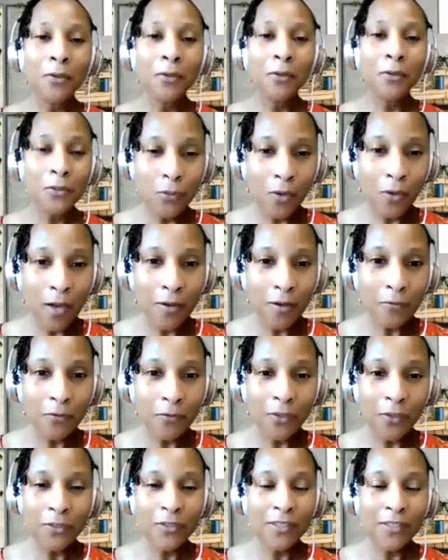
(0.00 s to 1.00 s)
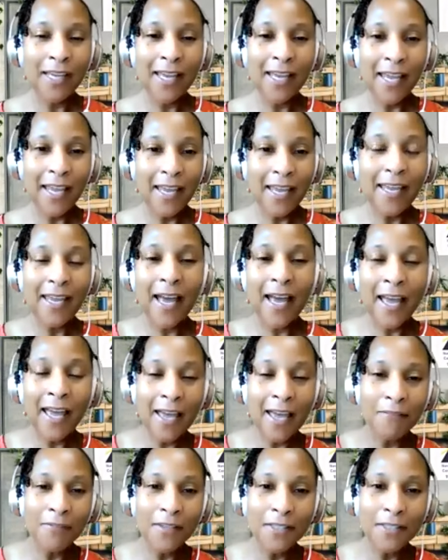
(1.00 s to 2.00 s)
you off when you say, Hey, I
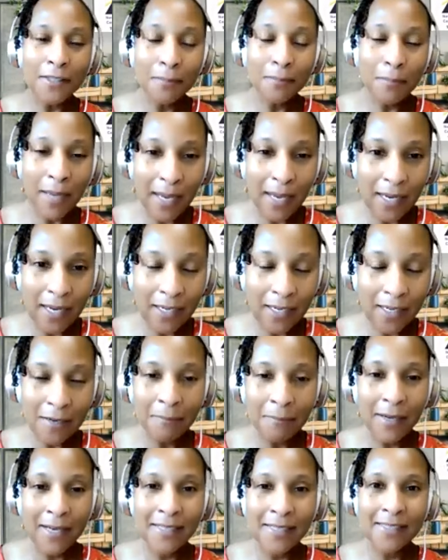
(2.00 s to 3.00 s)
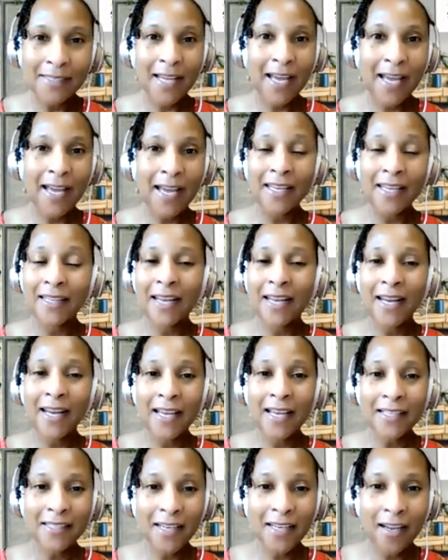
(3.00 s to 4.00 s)
have this pain in my side that
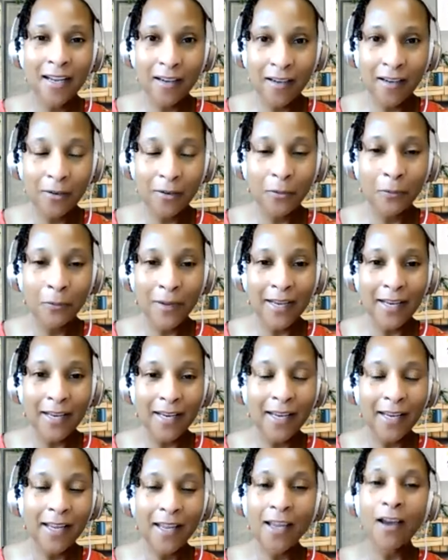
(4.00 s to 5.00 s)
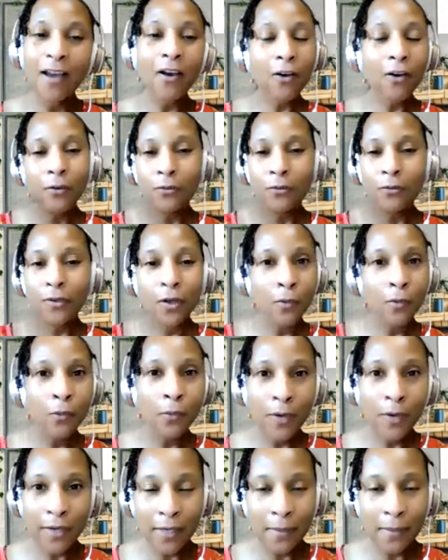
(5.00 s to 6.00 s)
has not gone away. Oh, don't
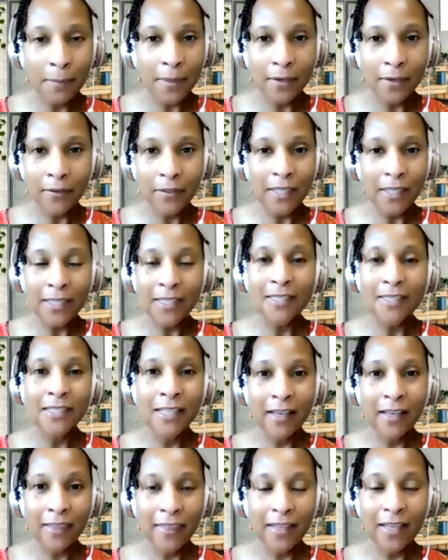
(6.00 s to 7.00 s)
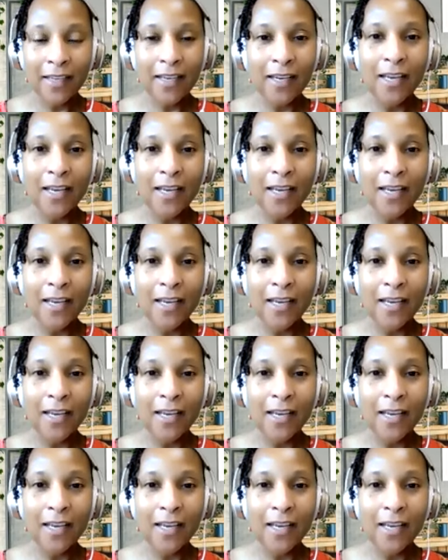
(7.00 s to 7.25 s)
worry about it. It's nothing.